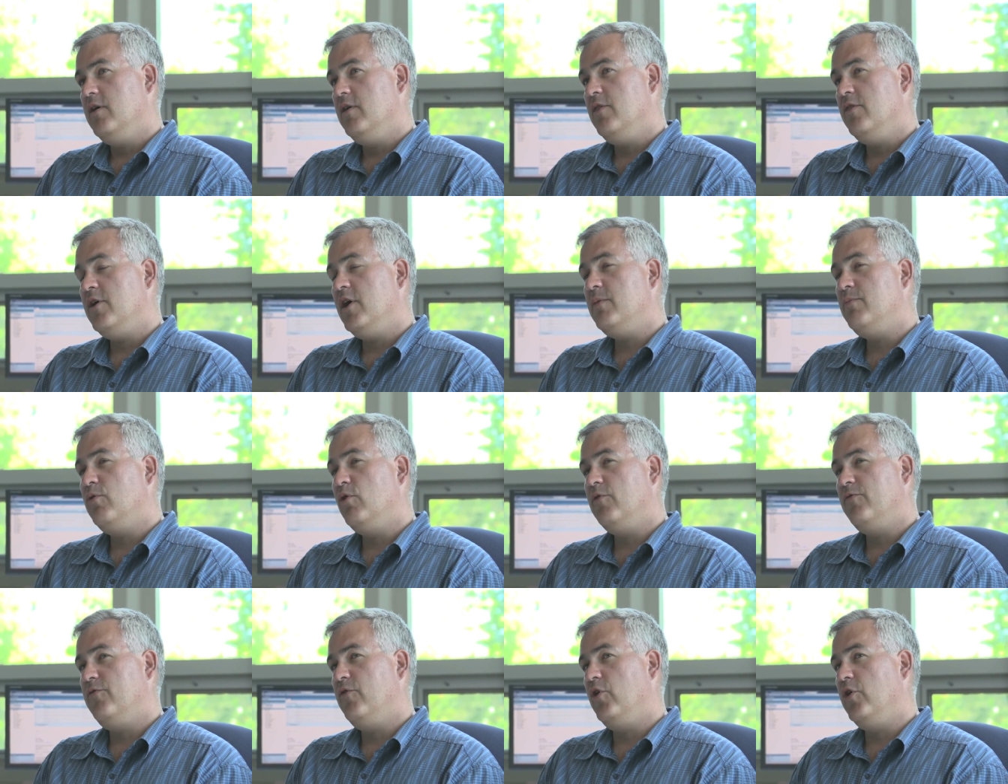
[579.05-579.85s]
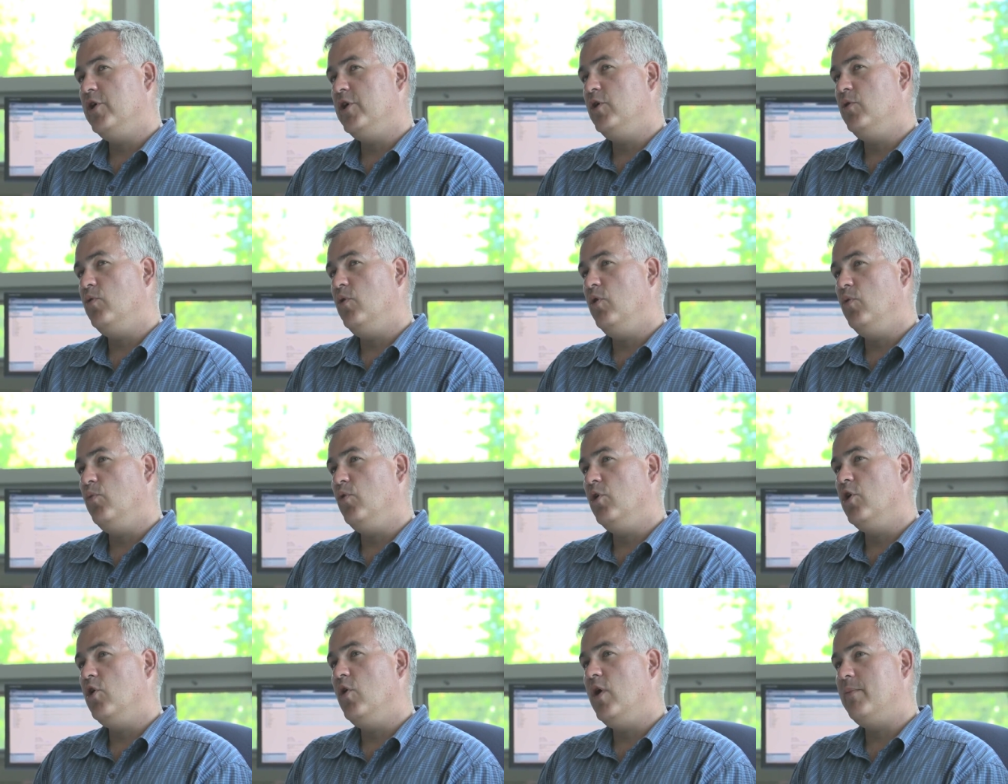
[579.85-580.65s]
their portfolio will,
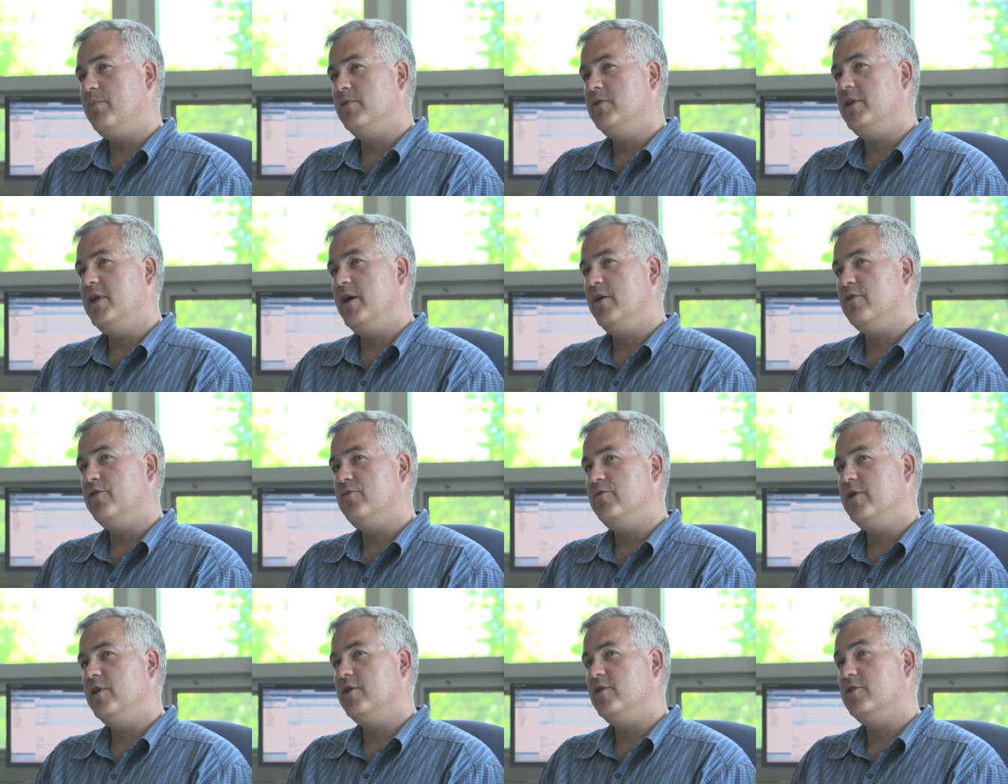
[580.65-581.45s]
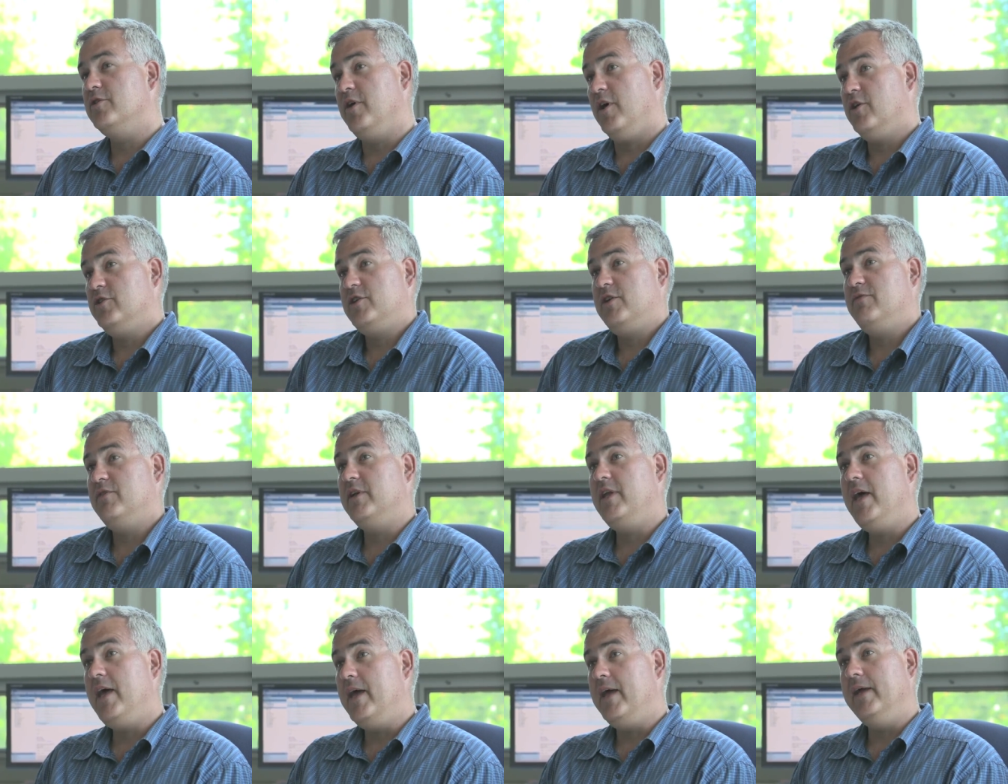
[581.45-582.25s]
will go up and down $300 every
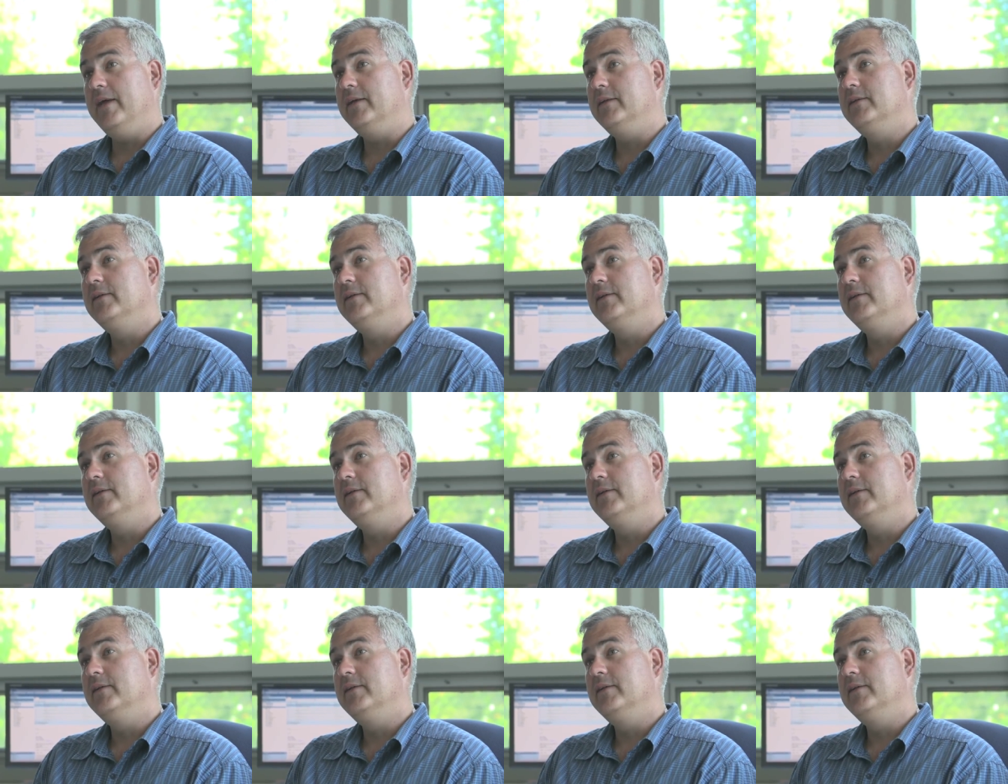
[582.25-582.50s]
day,